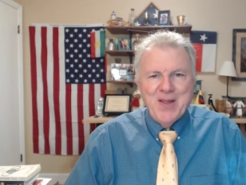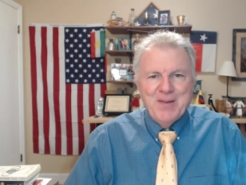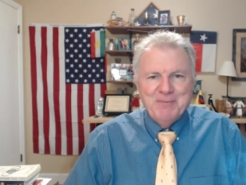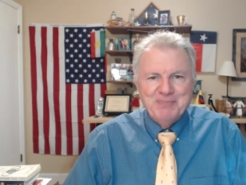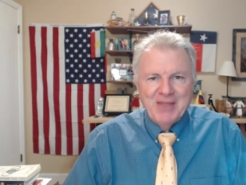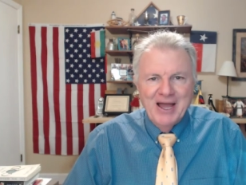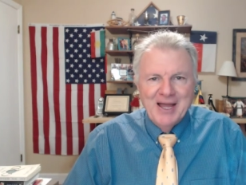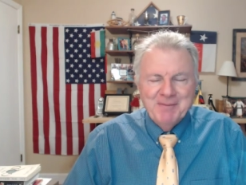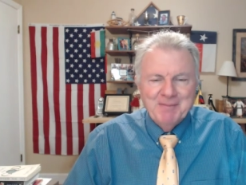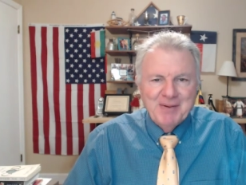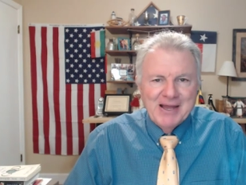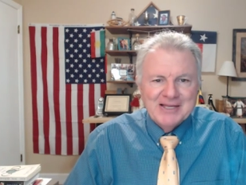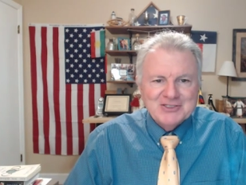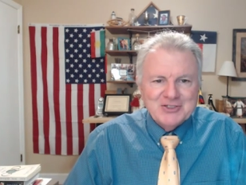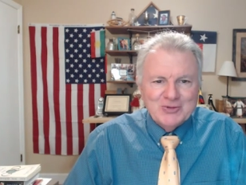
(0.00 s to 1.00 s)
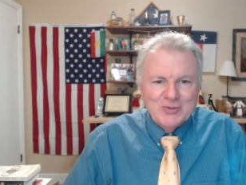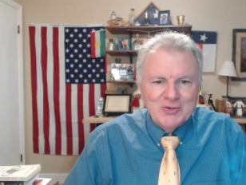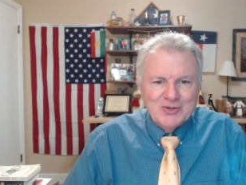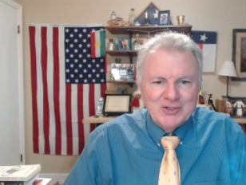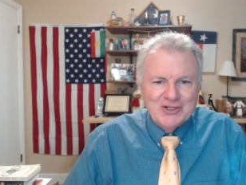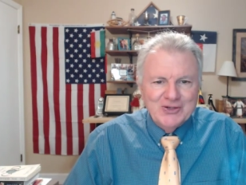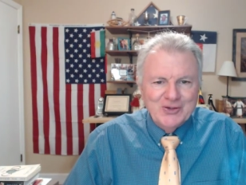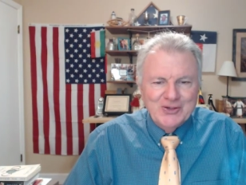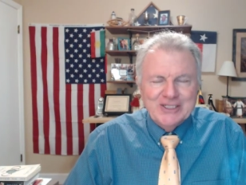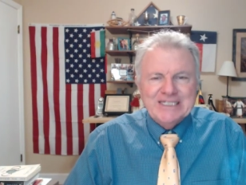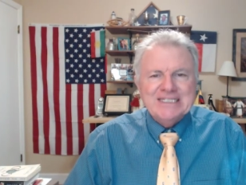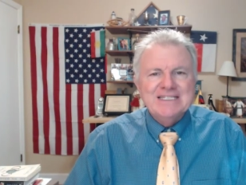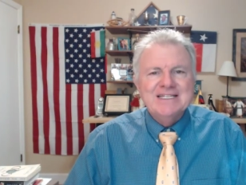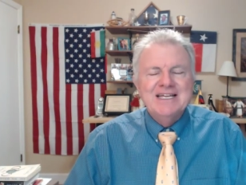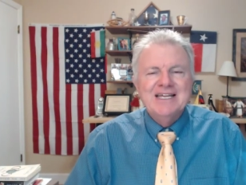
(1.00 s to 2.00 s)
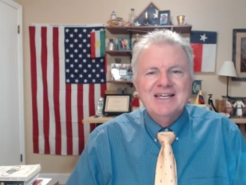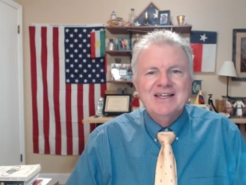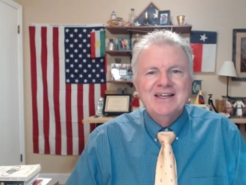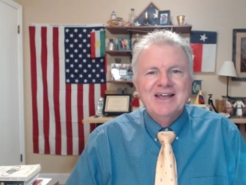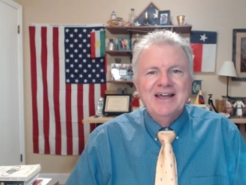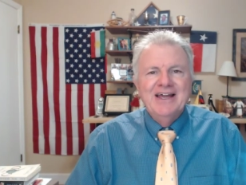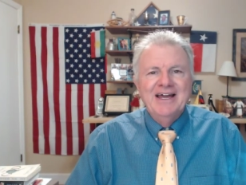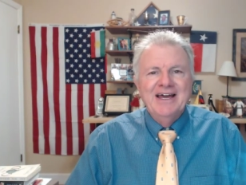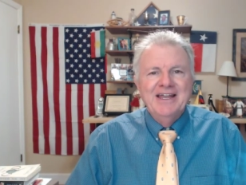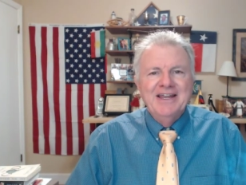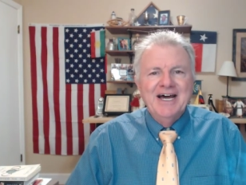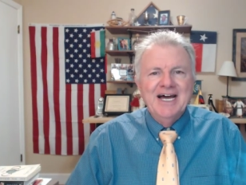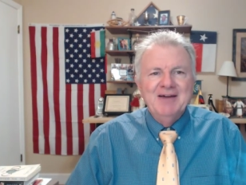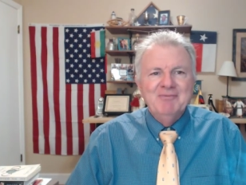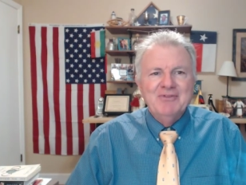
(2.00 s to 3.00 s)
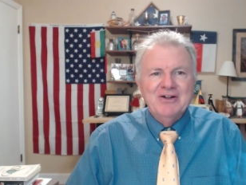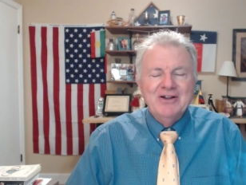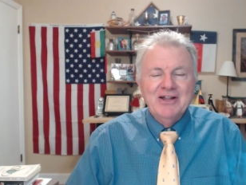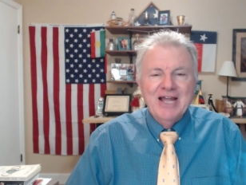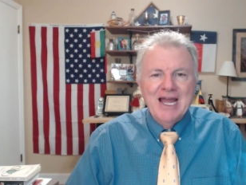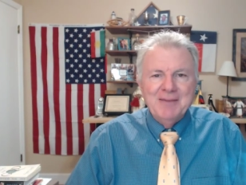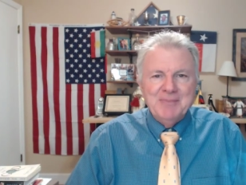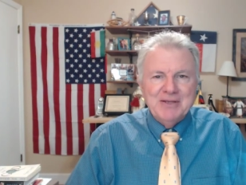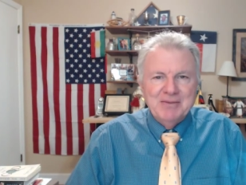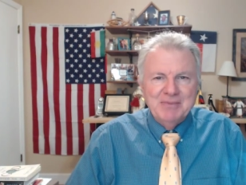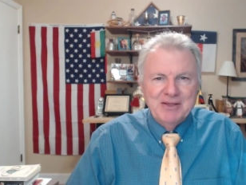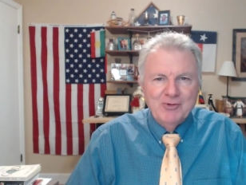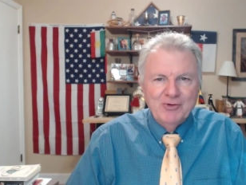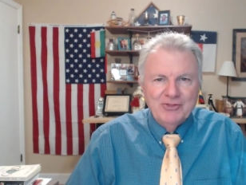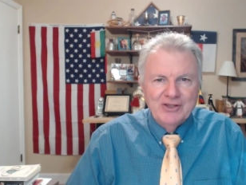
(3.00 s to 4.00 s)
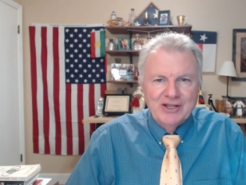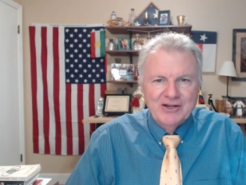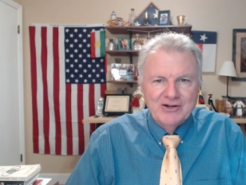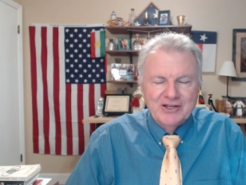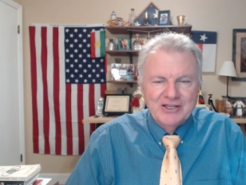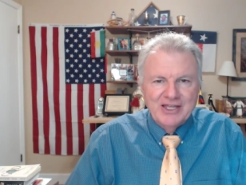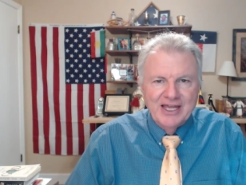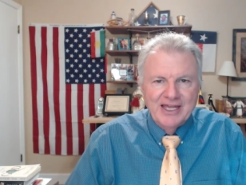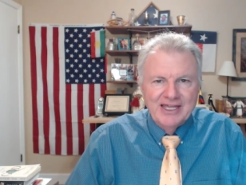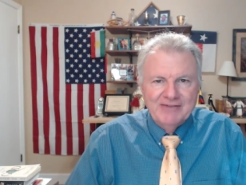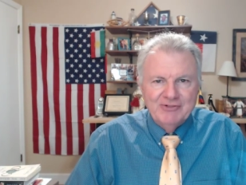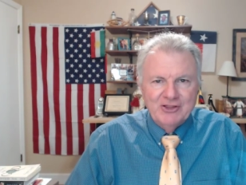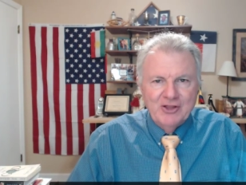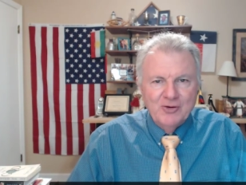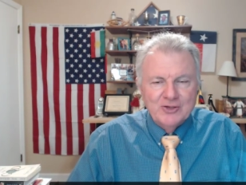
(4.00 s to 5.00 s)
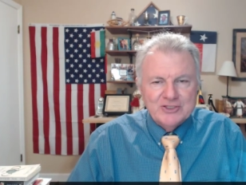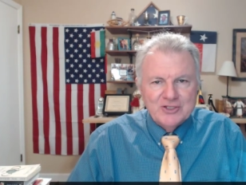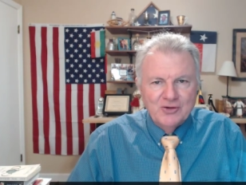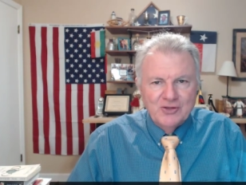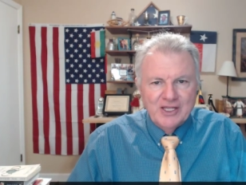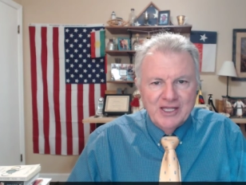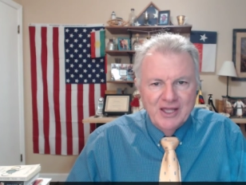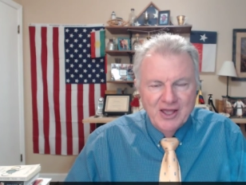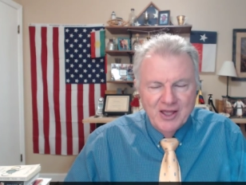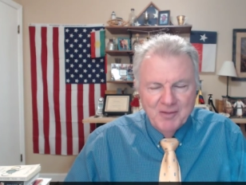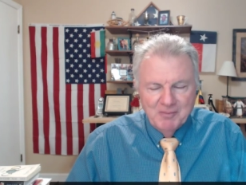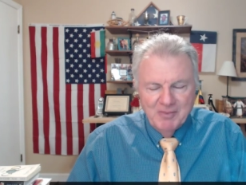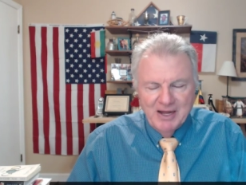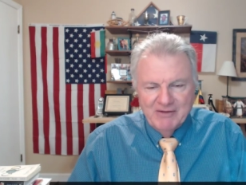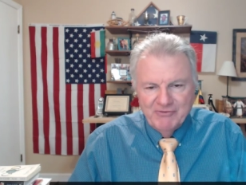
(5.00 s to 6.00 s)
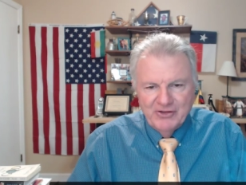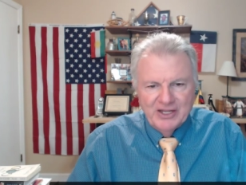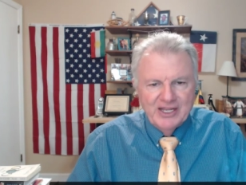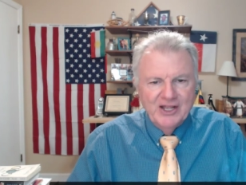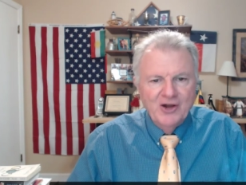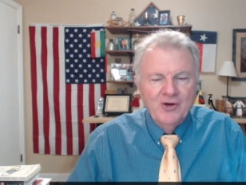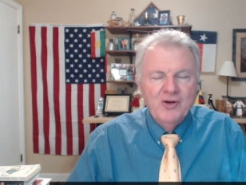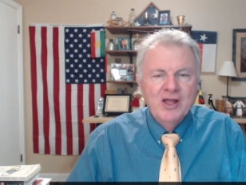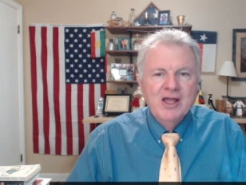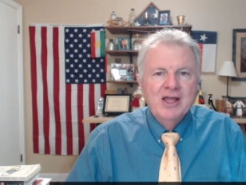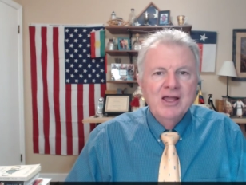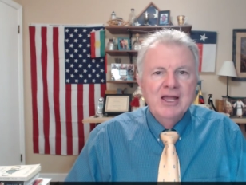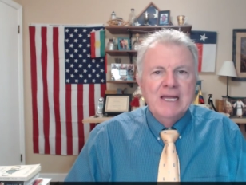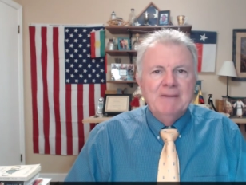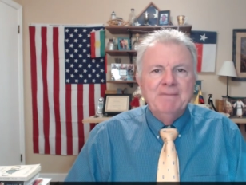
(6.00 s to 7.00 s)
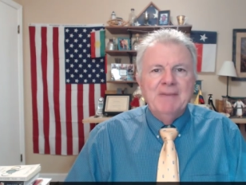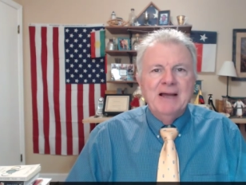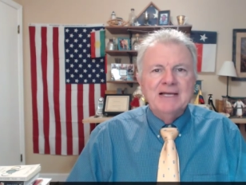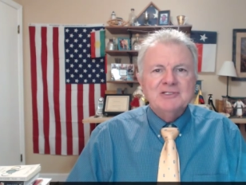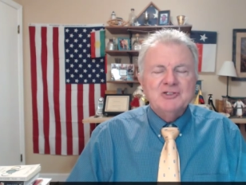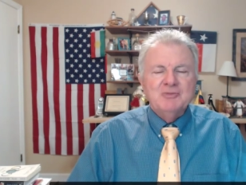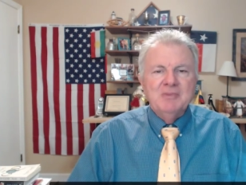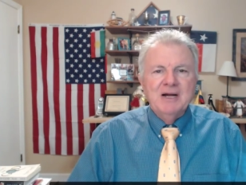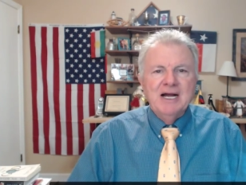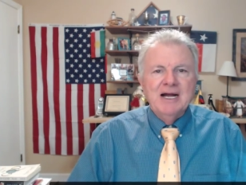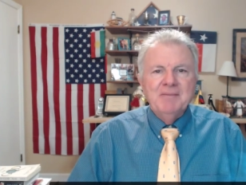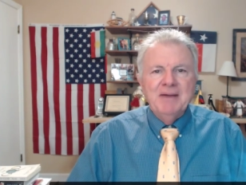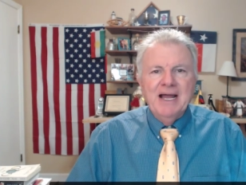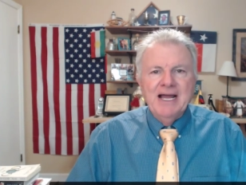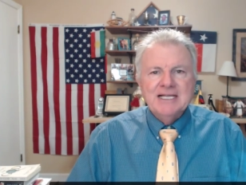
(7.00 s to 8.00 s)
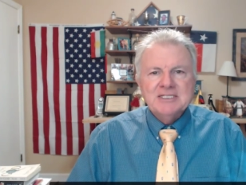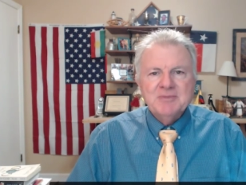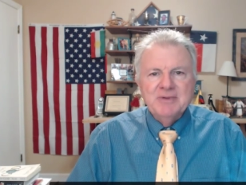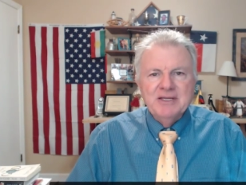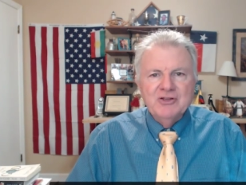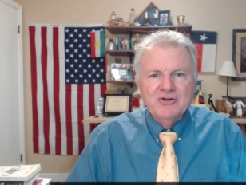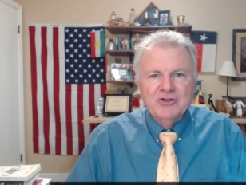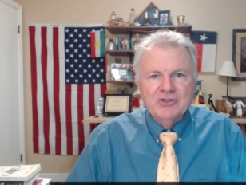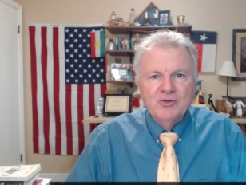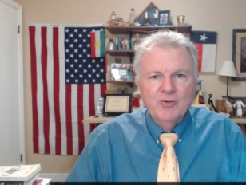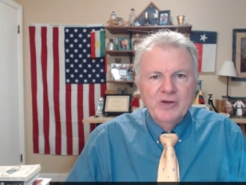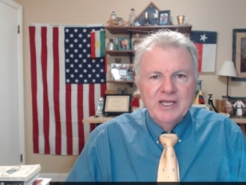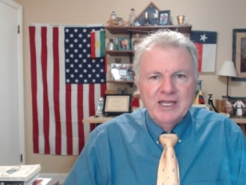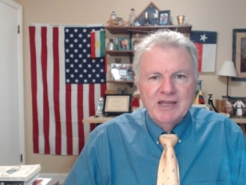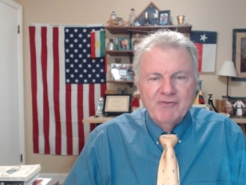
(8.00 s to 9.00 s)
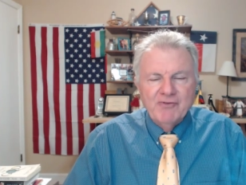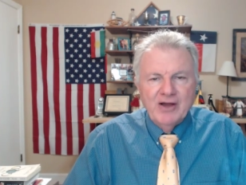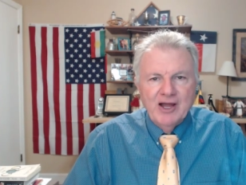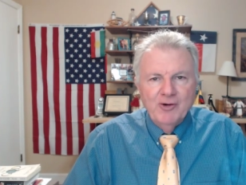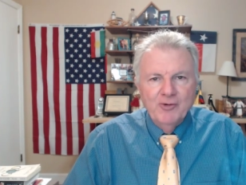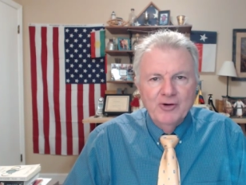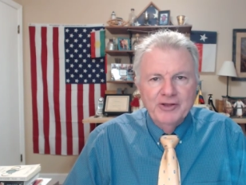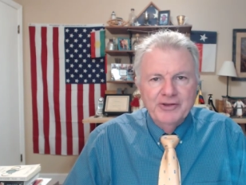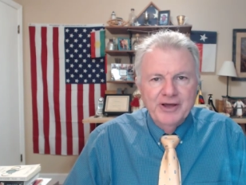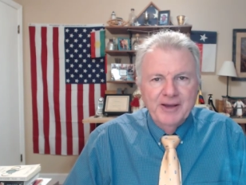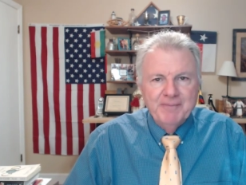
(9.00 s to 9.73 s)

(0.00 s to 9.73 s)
I'm Pastor Warren Hoyt, and I'm very happy to be with you here today, even though it's only by video. Pastor Bob asked me during the week if I would uh,